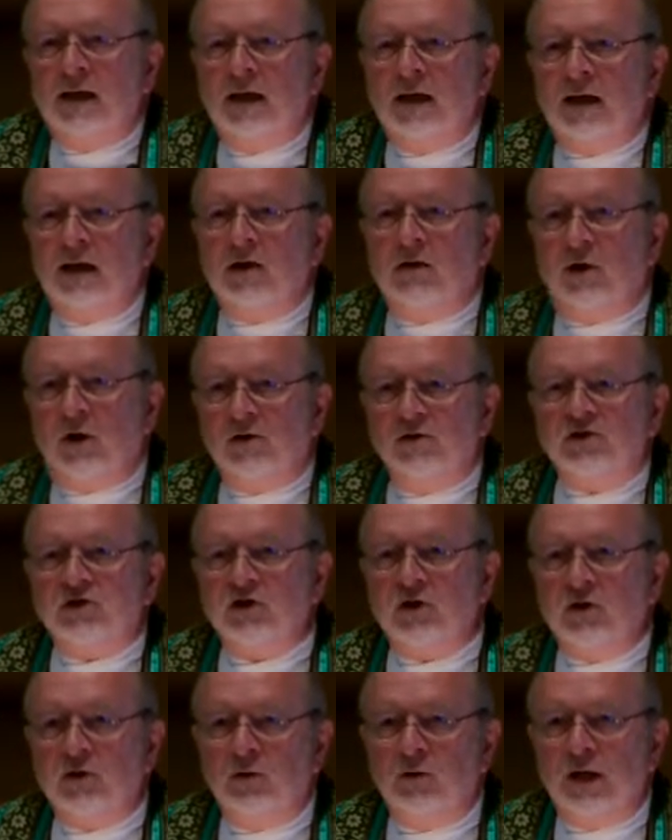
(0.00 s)
It
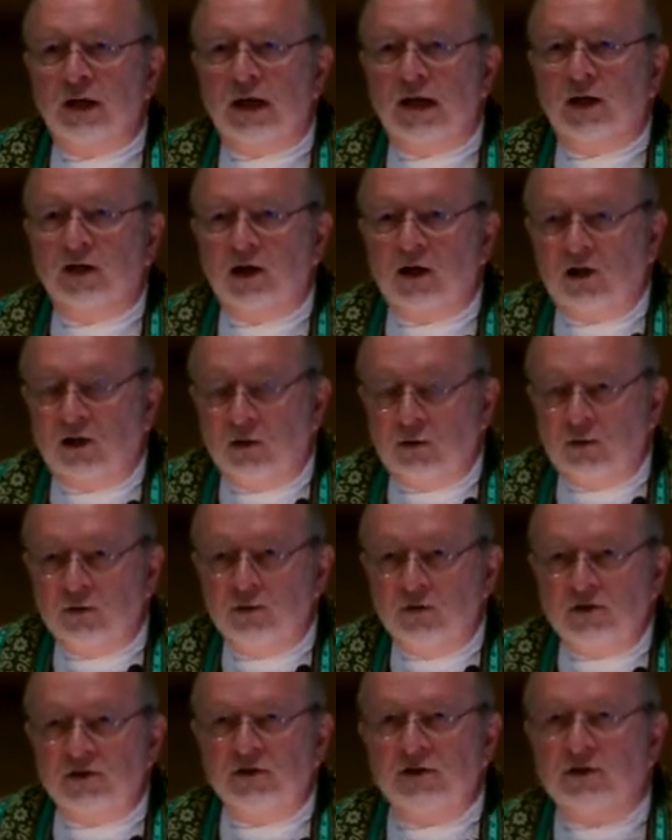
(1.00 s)
also
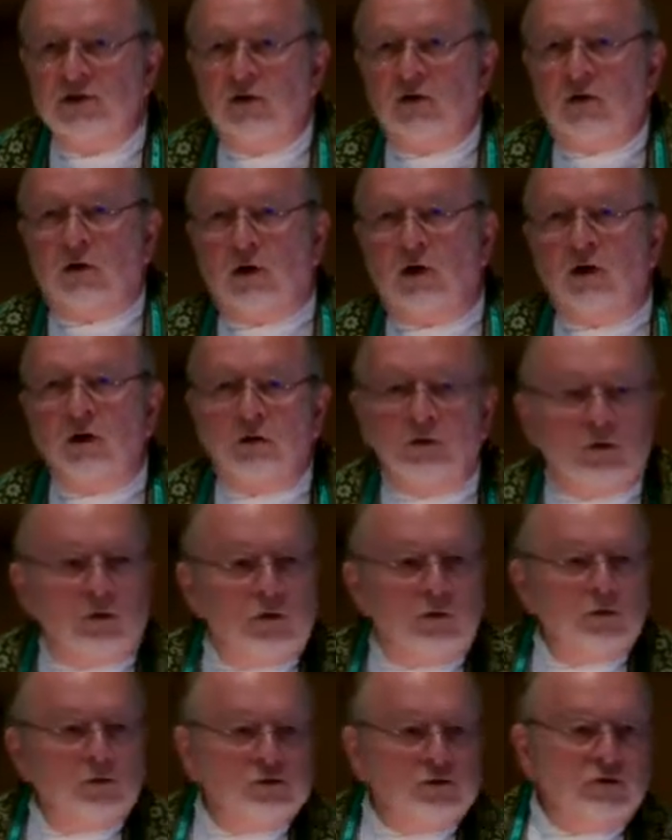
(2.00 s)
includes all
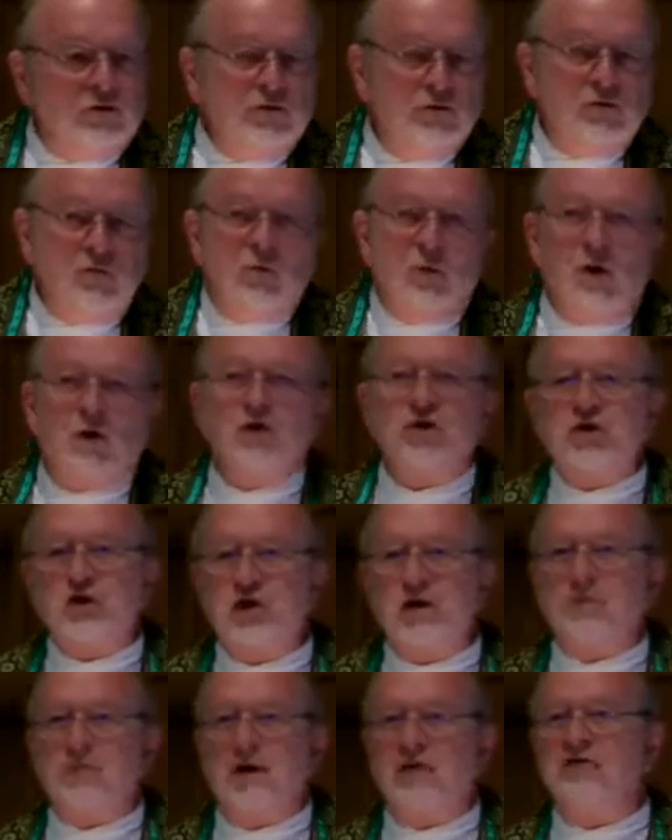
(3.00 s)
those who
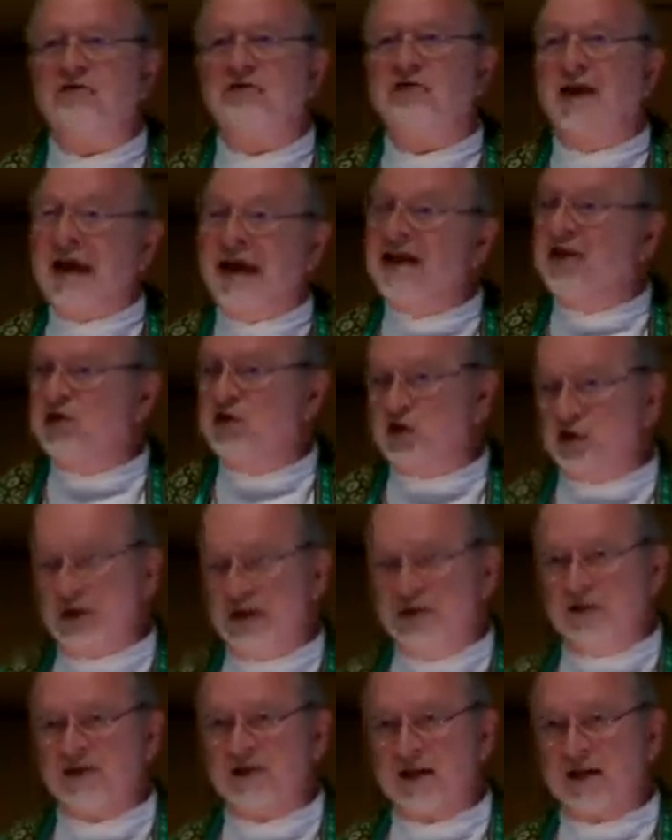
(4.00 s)
worship a fake
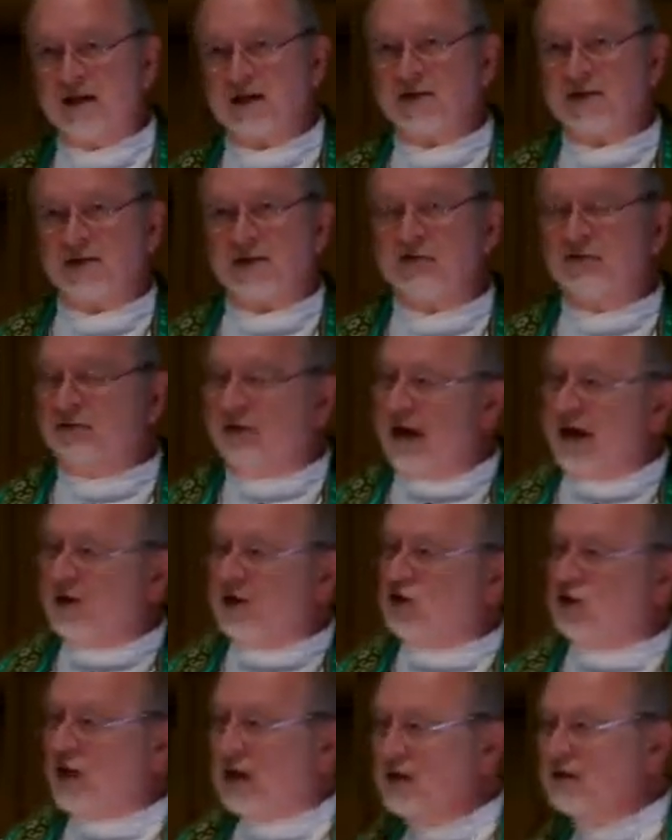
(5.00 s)
Jesus, the
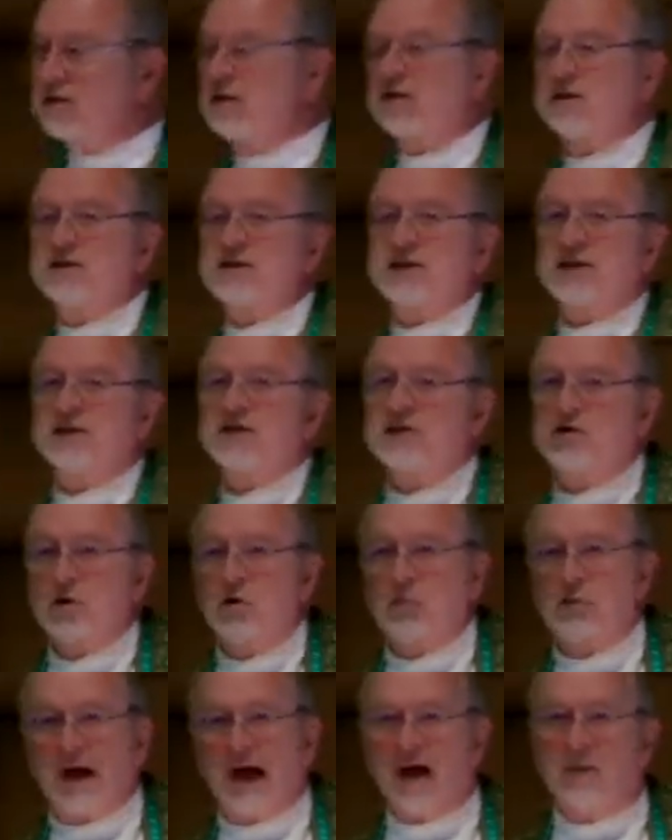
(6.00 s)
fake Jesus that's so
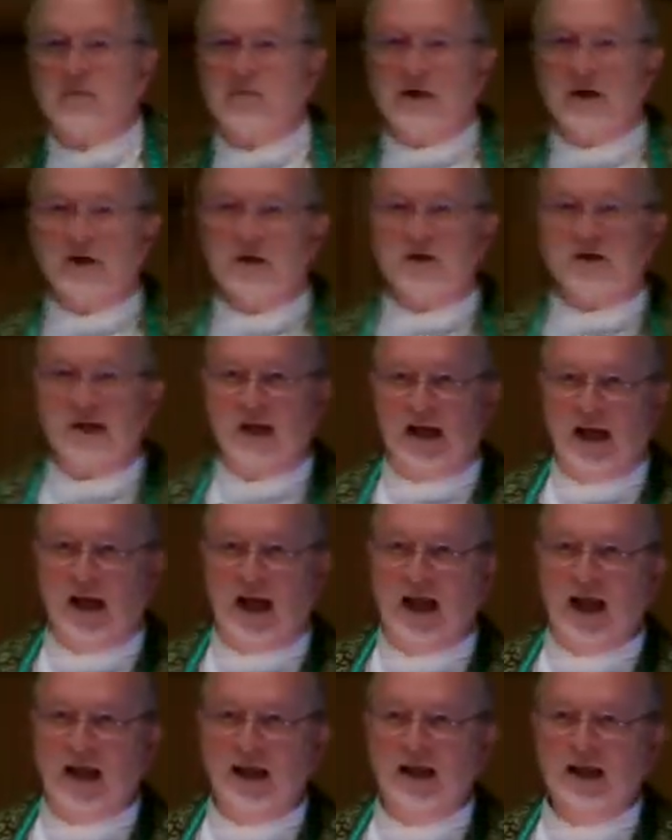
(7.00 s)
popular
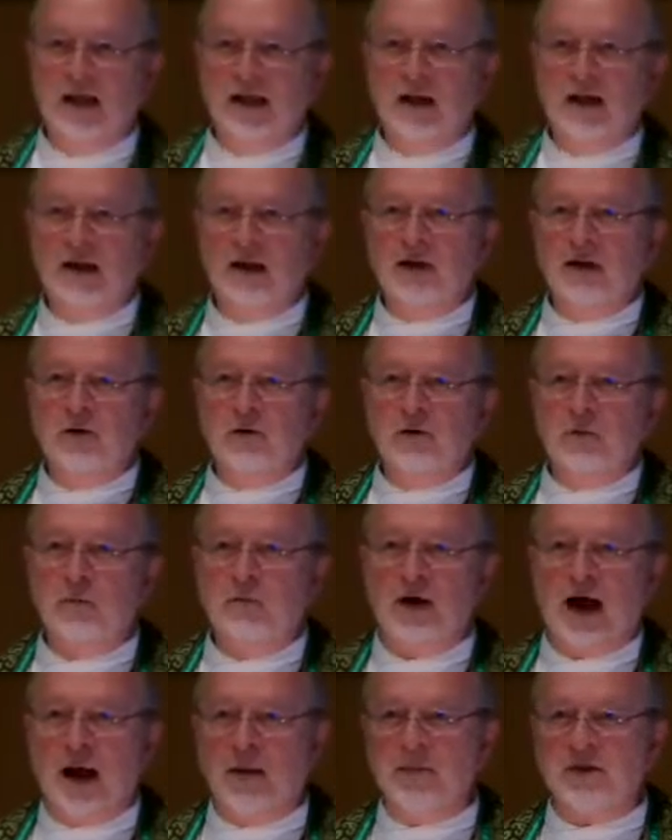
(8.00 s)
today, who
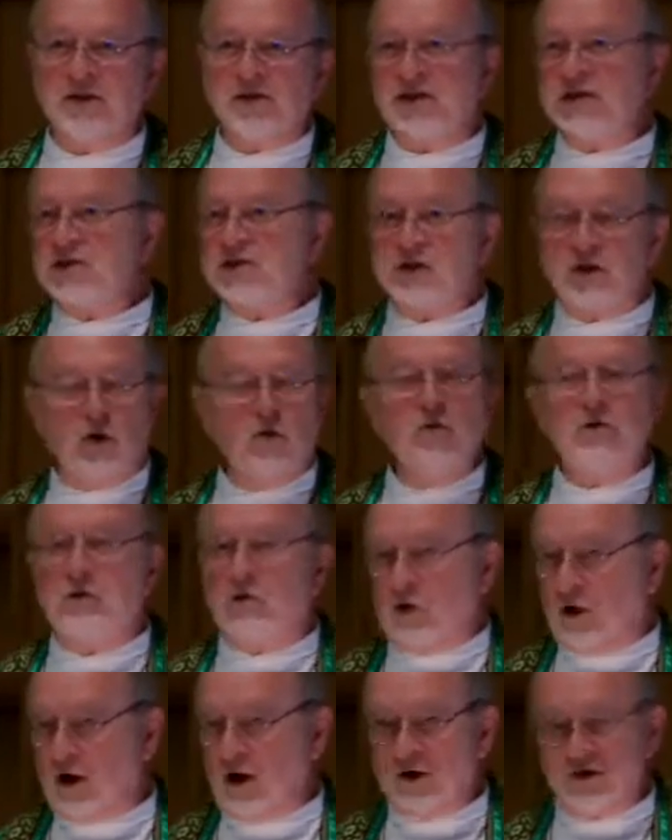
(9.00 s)
promises no
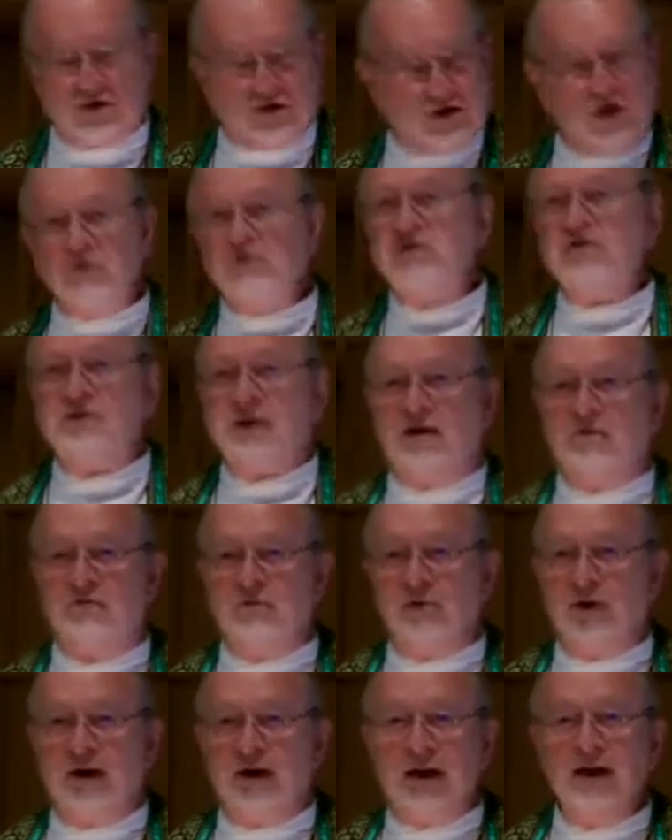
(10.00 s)
cross, no
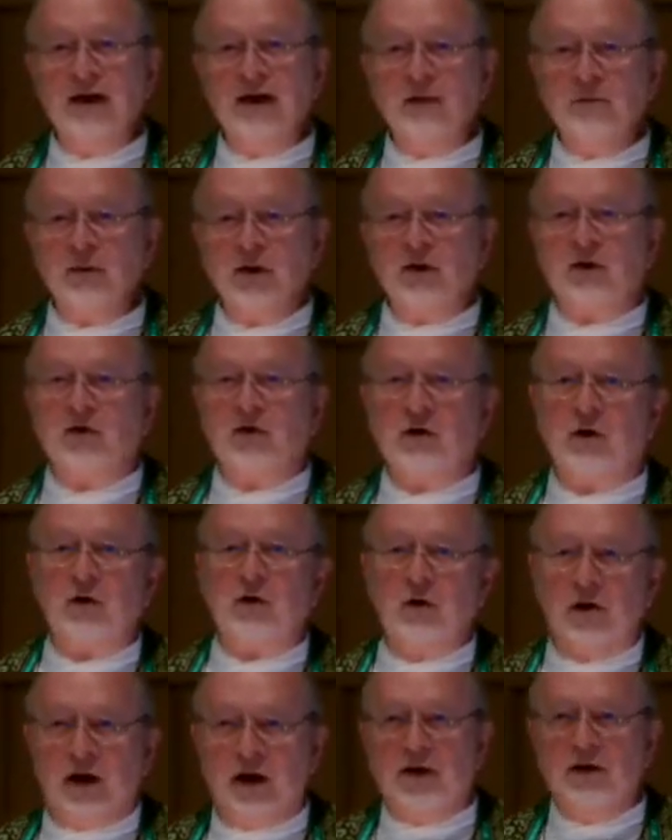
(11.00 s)
suffering, but
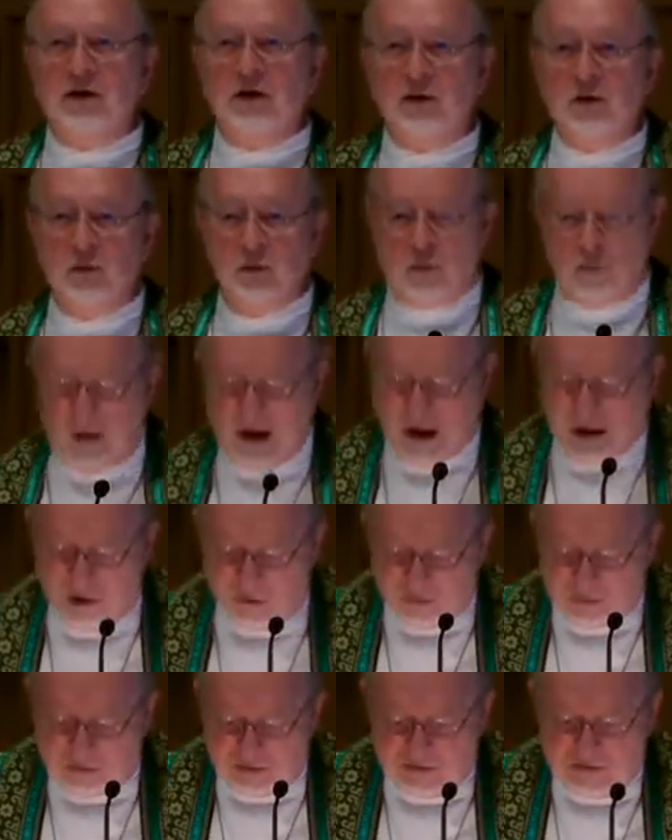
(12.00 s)
glory,
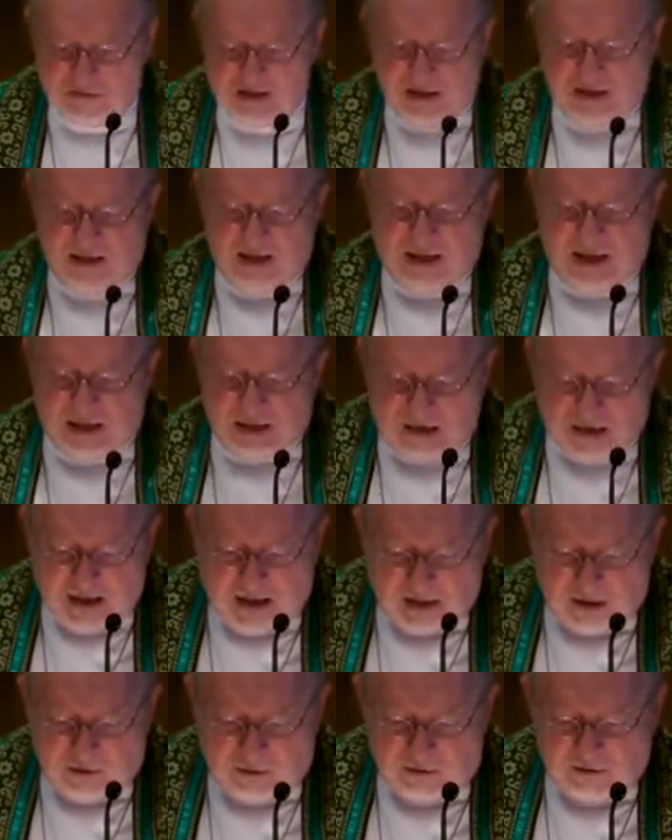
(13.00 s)
wealth, and
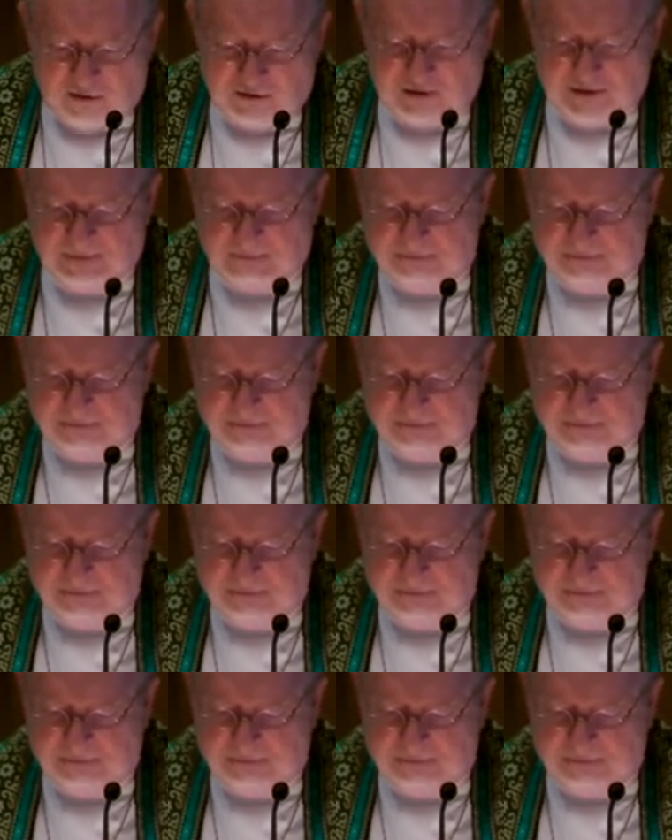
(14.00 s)
health.